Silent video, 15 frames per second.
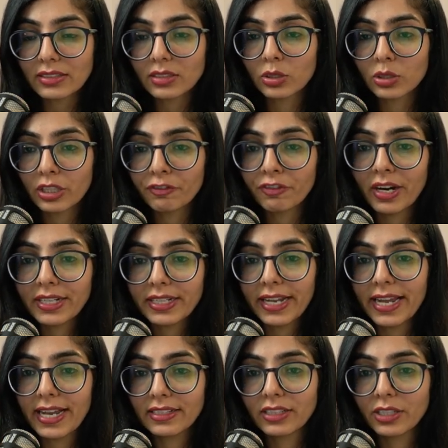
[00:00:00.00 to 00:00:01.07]
if I
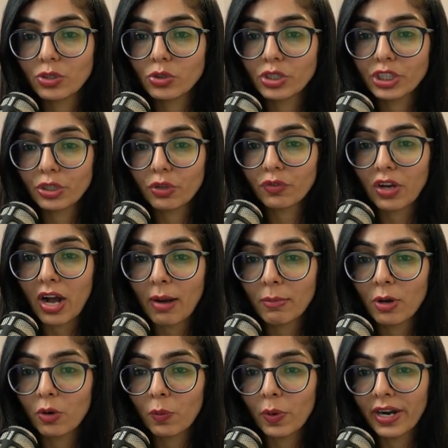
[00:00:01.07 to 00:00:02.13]
take the unit of
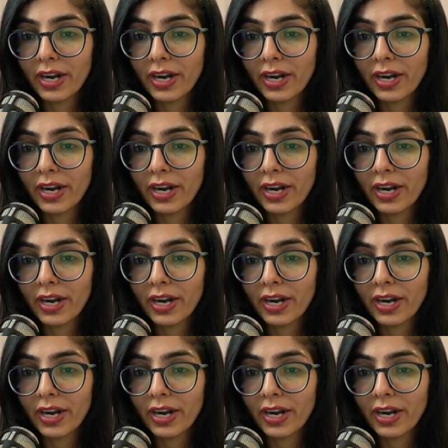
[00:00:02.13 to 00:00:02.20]
gamma over